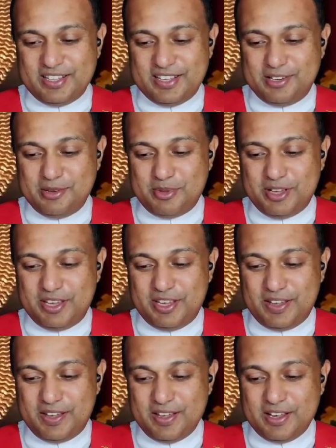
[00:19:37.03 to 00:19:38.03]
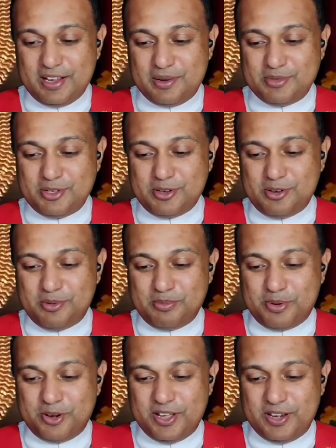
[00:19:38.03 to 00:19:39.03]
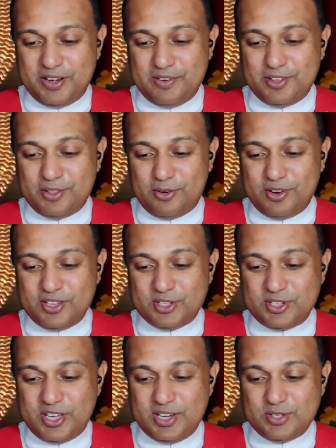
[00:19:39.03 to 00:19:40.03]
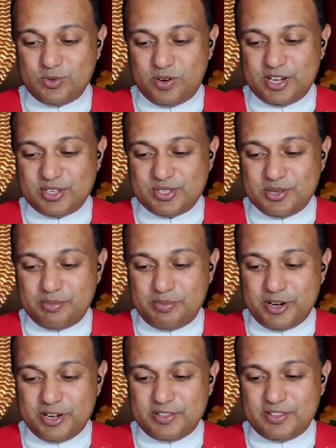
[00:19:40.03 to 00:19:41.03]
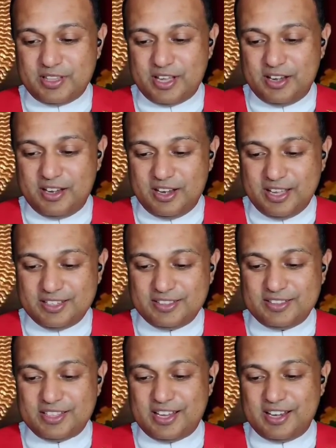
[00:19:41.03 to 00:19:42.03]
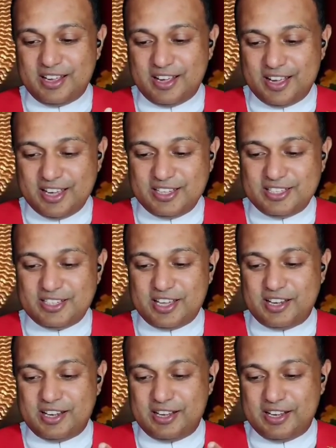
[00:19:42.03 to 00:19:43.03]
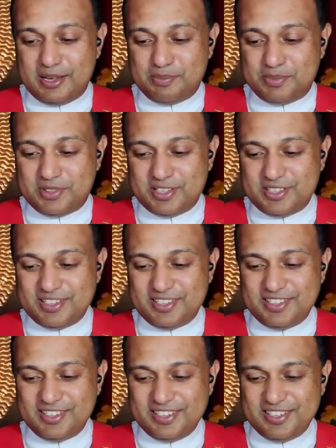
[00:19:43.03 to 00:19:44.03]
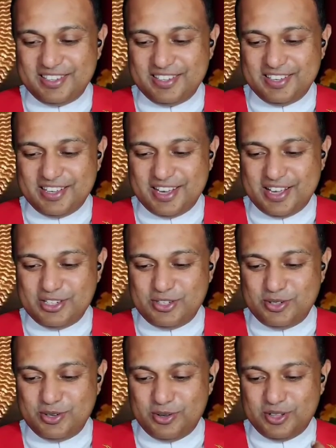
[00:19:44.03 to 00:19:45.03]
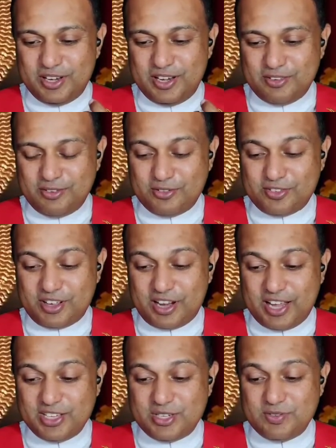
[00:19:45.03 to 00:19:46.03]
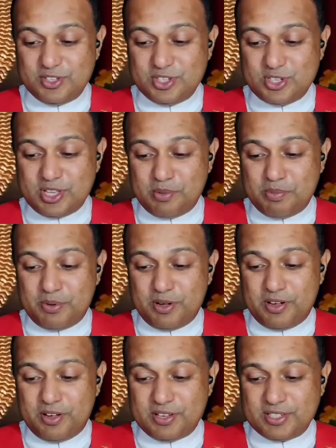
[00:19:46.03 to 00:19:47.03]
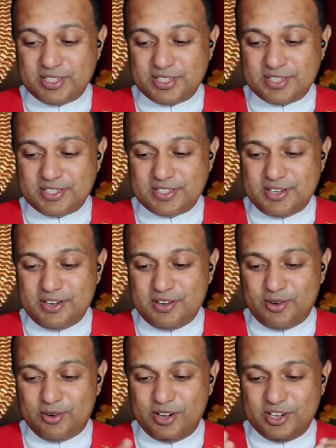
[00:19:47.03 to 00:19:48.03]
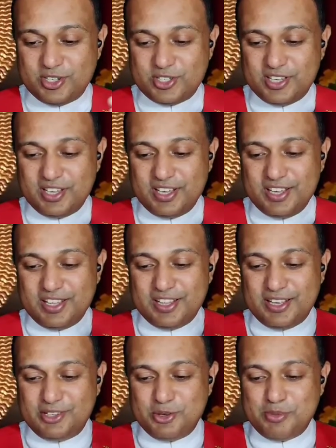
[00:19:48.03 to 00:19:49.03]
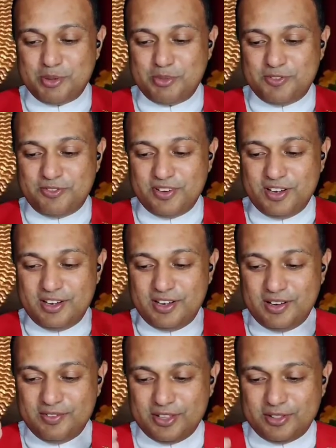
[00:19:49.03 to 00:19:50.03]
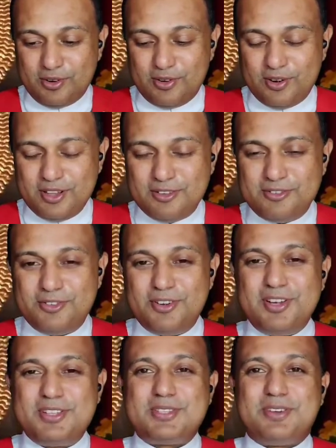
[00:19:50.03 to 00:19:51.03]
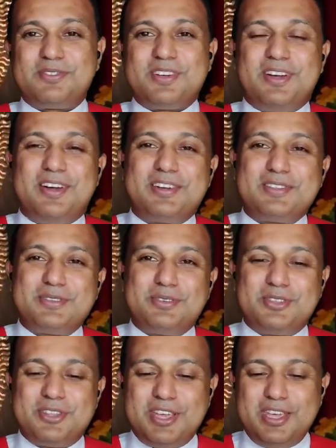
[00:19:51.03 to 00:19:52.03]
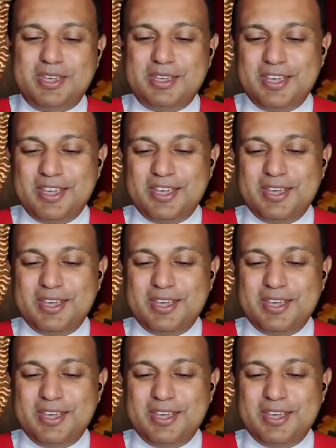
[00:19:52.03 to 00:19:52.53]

that you may come to comprehend with all the saints what is the breadth and length and height and depth, and to know the love of Christ which surpasses knowledge, that you may be filled with all the fullness of God. So, three